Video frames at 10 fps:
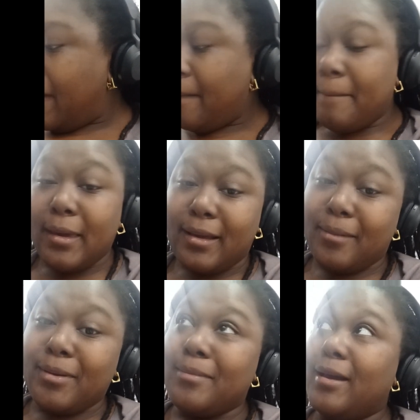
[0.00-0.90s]

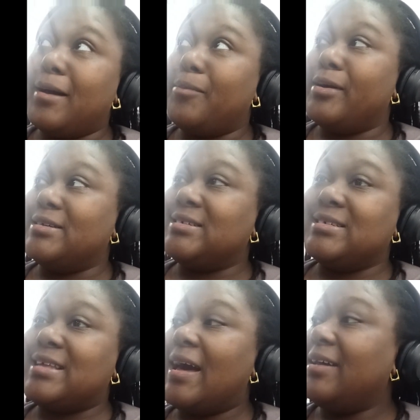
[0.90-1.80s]
Makeup and makeup
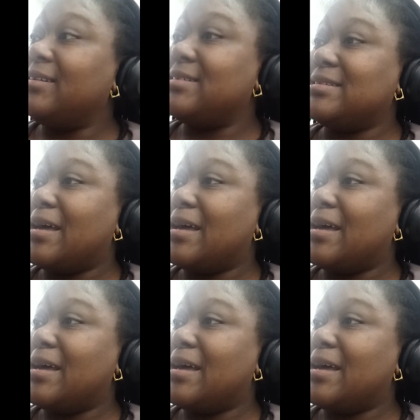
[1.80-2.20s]
brushes. How did this